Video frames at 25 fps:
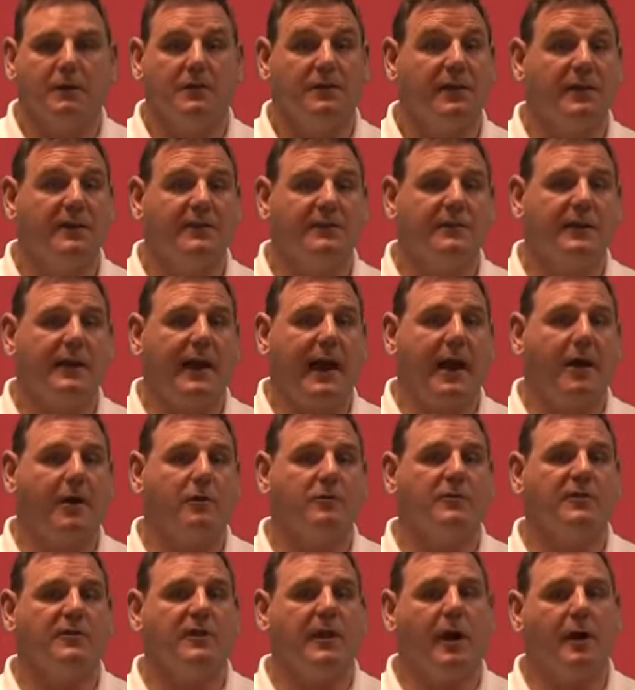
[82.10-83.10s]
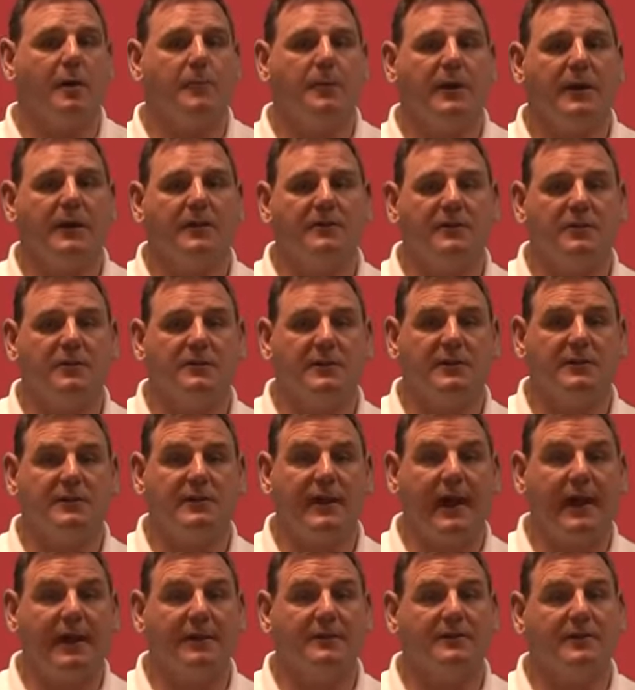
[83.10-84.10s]
This allows the IPS to
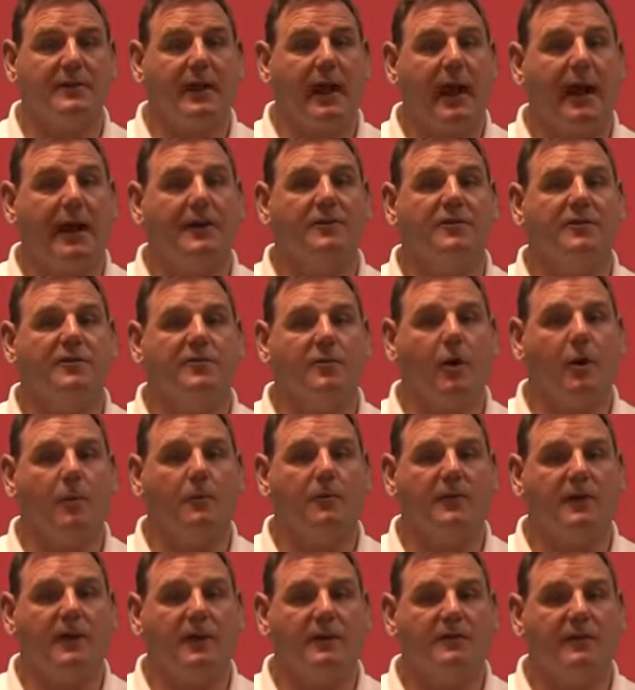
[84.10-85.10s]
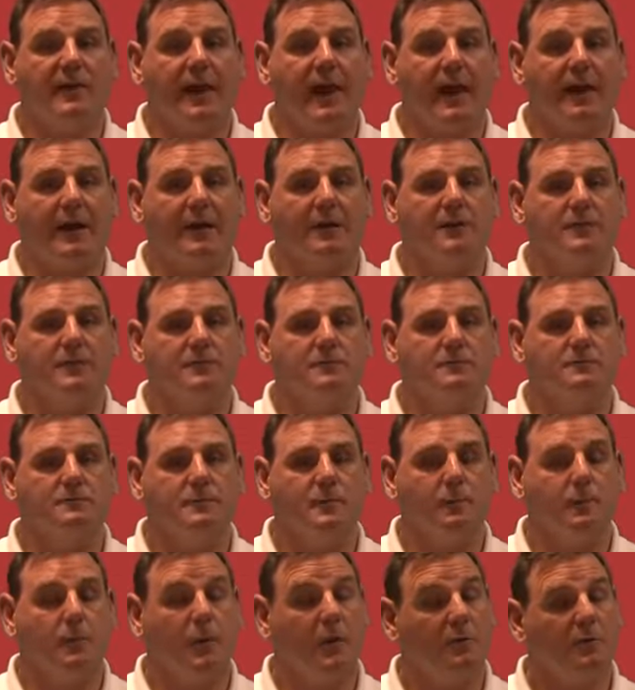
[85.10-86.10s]
detect and stop the attack,
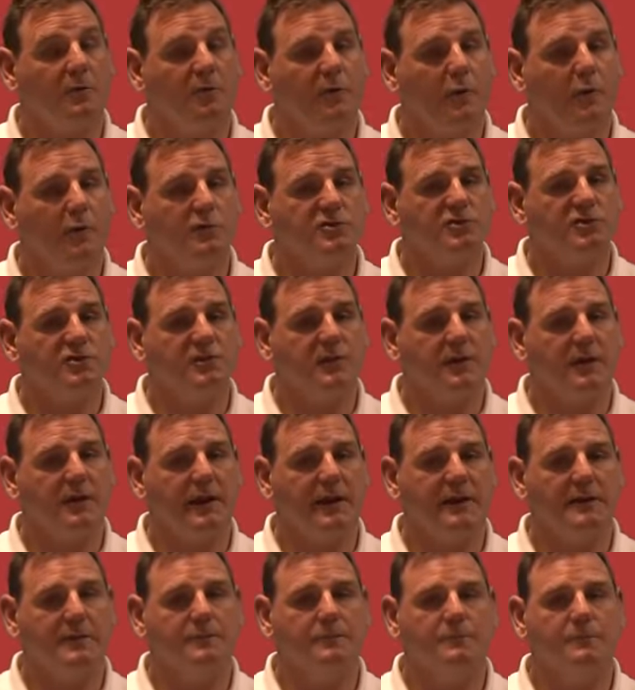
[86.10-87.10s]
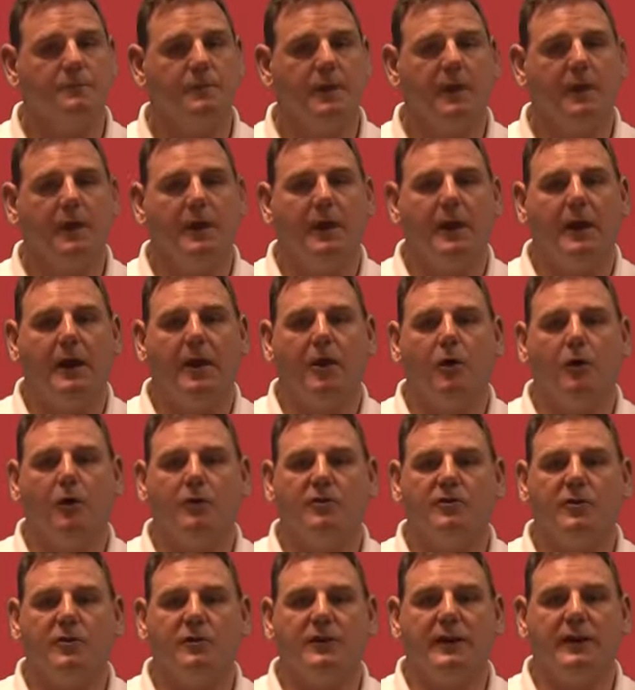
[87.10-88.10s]
but unfortunately, it
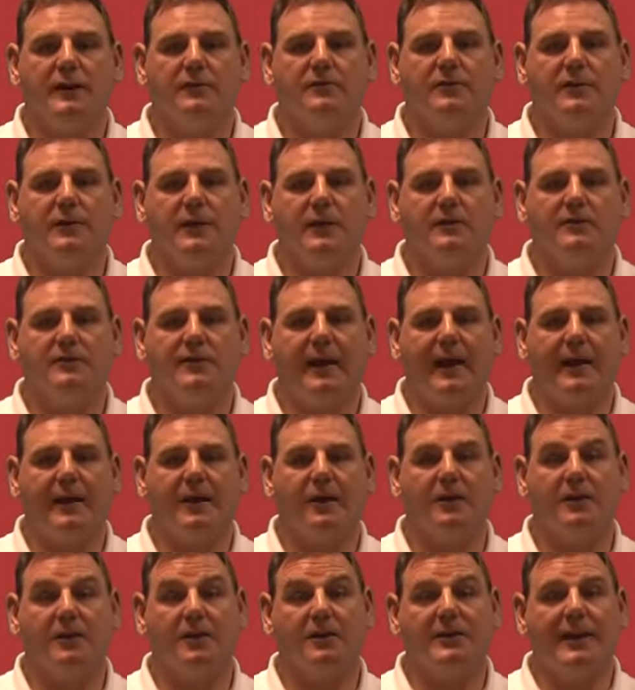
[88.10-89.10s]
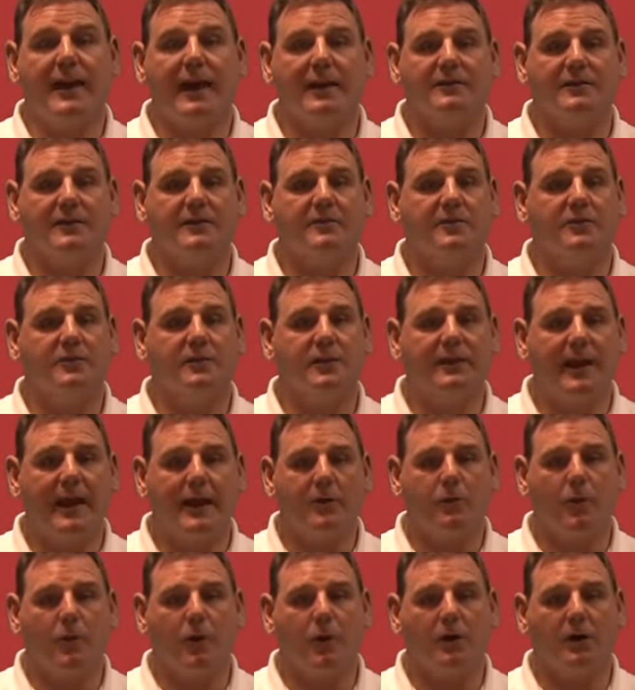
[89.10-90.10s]
also leaves the attacker connected to the
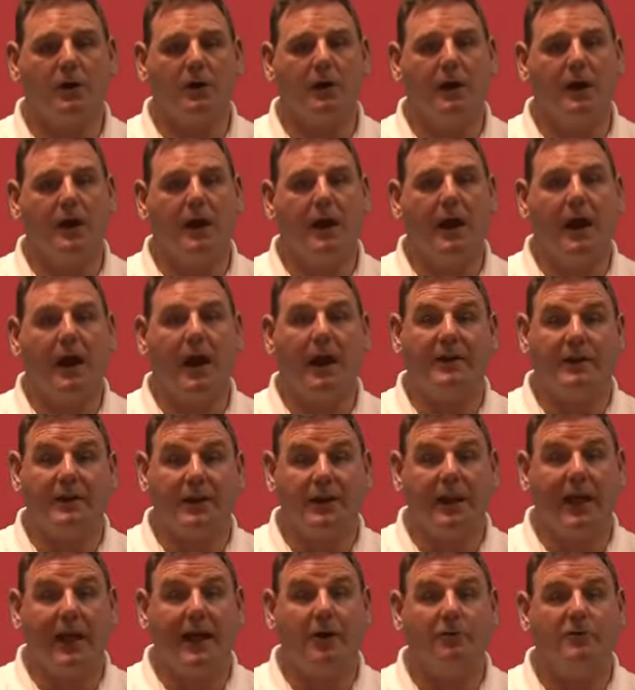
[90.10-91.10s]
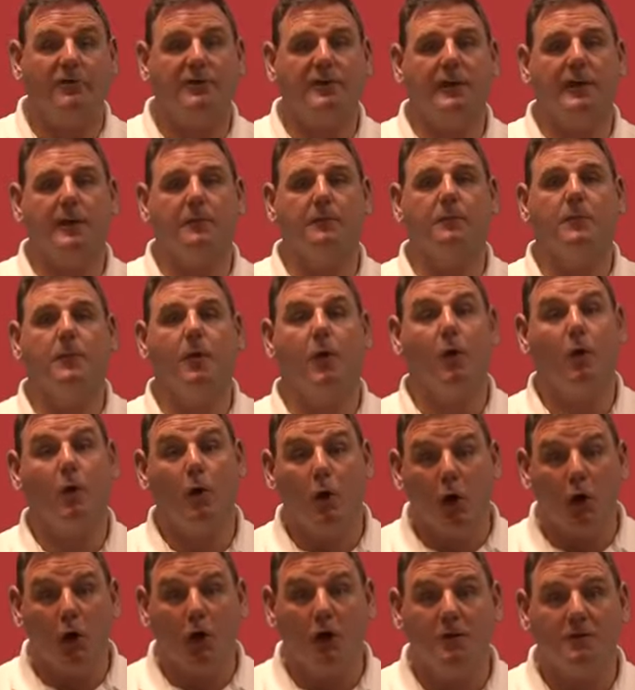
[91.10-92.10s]
network and allows him or
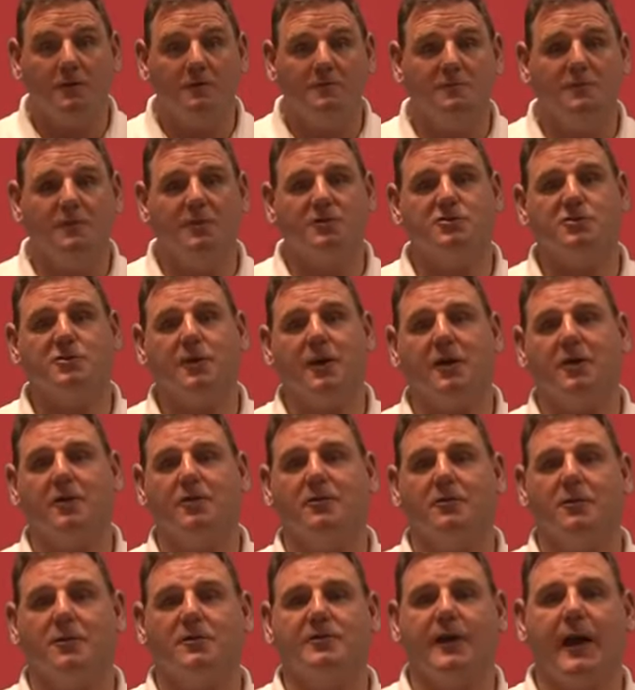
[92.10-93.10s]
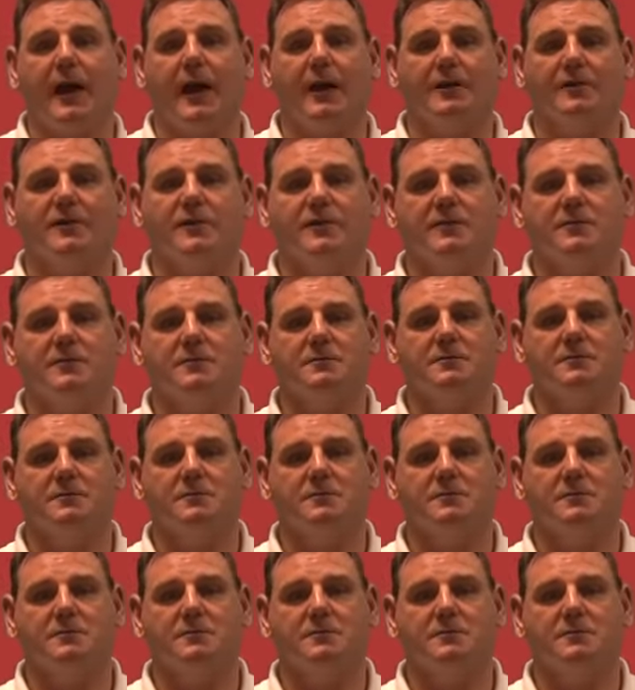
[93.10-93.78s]
her to try other attacks.